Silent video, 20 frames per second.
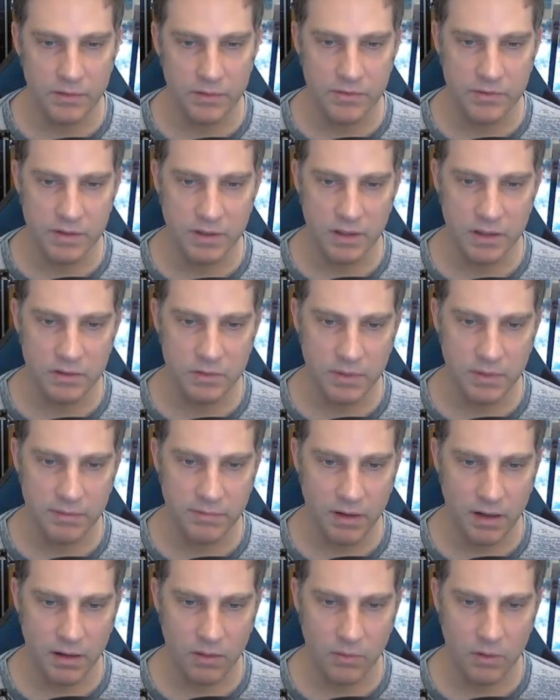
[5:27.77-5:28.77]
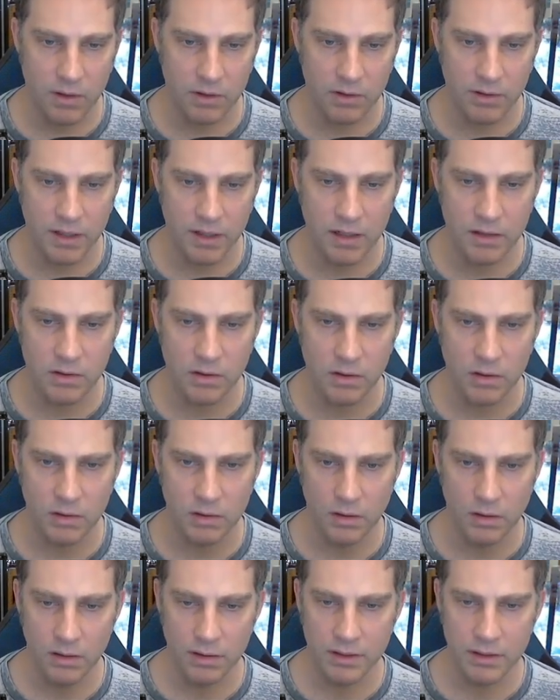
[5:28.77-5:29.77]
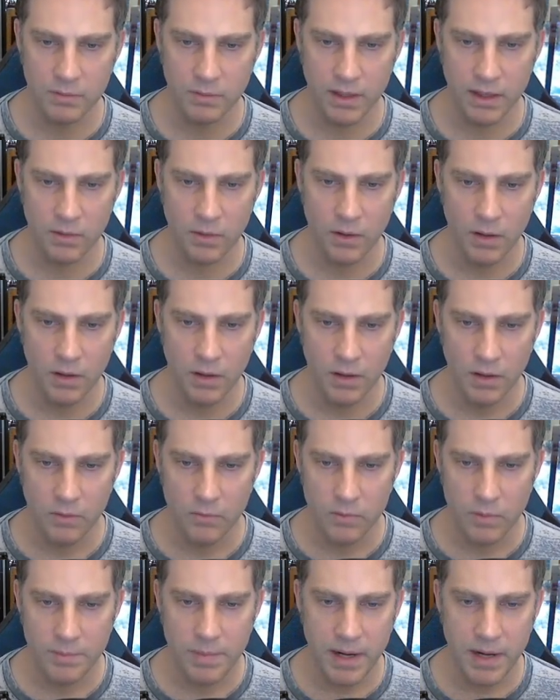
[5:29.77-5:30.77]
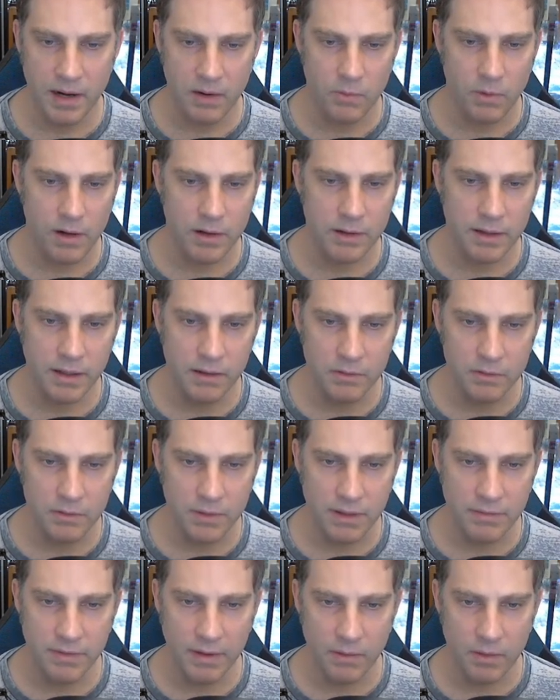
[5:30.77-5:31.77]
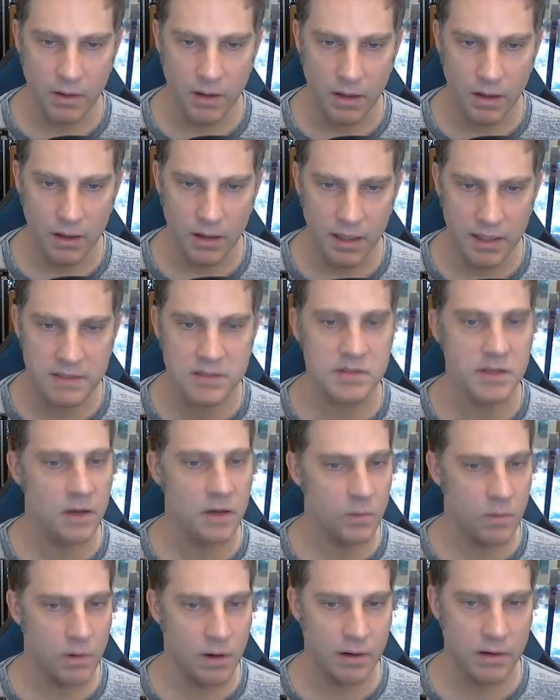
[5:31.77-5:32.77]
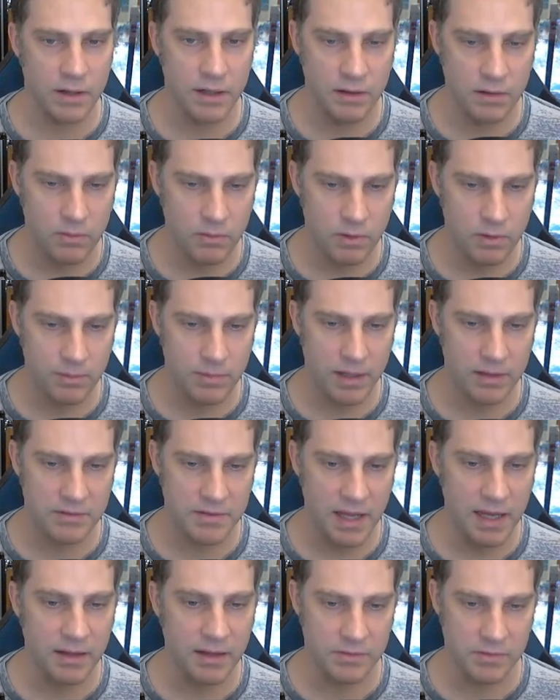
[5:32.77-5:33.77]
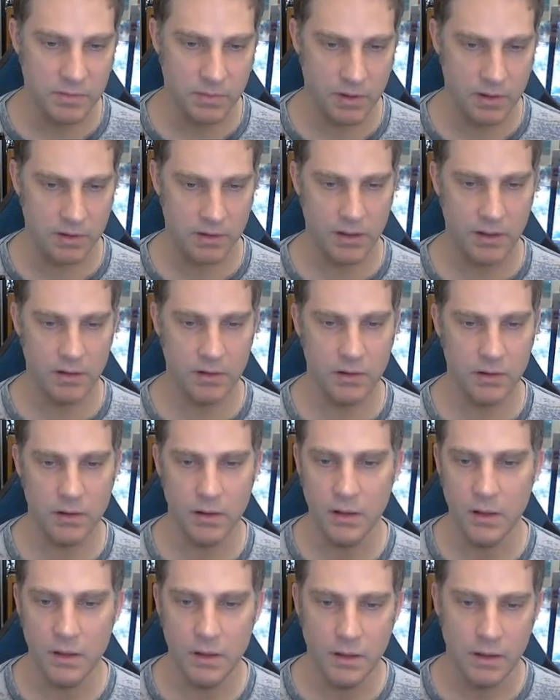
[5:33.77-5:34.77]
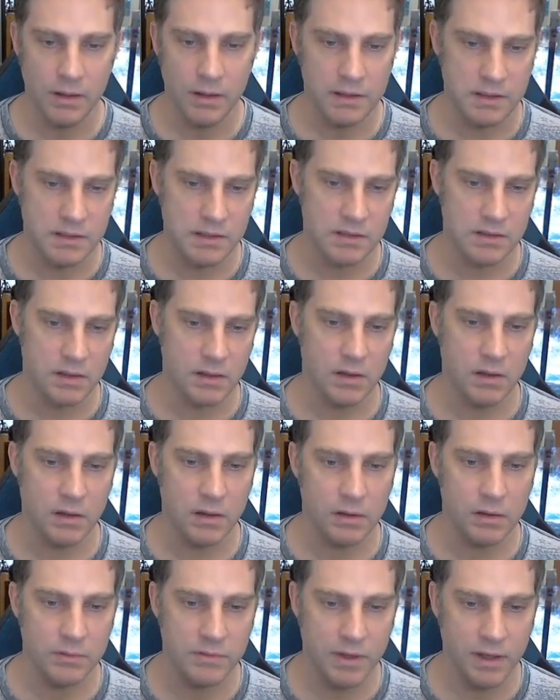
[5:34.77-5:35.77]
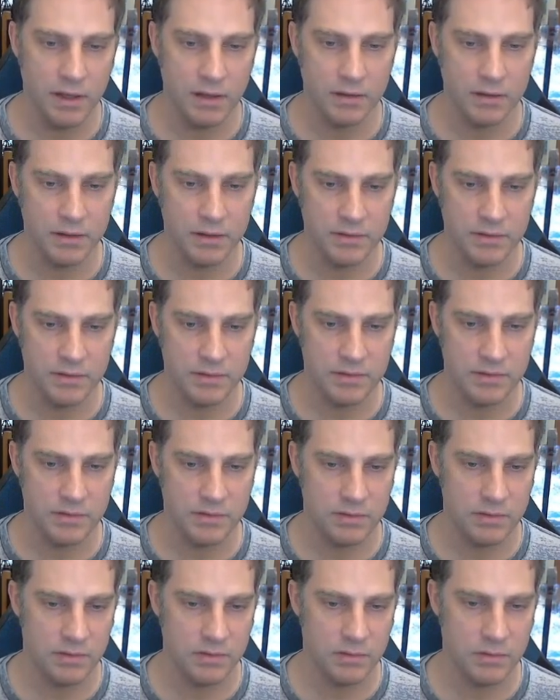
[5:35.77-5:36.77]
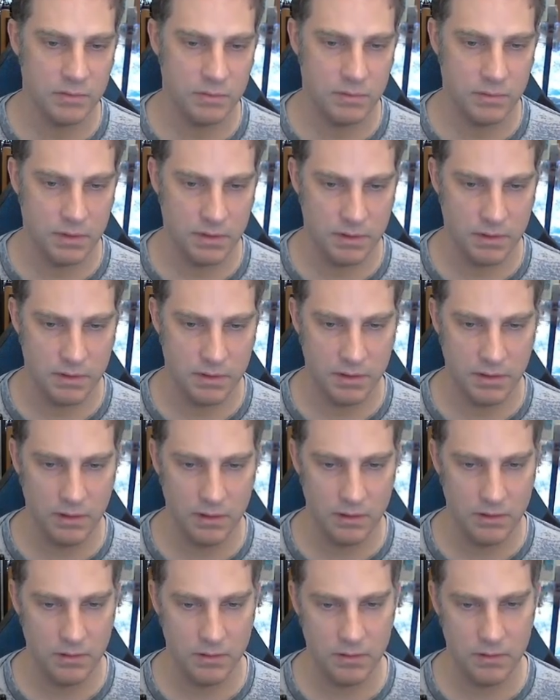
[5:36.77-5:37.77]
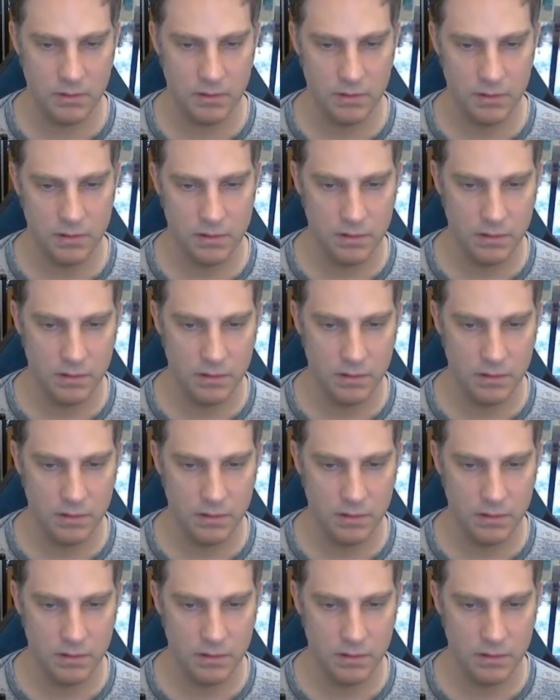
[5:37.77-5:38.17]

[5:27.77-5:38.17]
Let's see, do we have hot water heater on here? We got repair water heater. Do we have install water heater? What about tankless water heater? Install tankless water heater.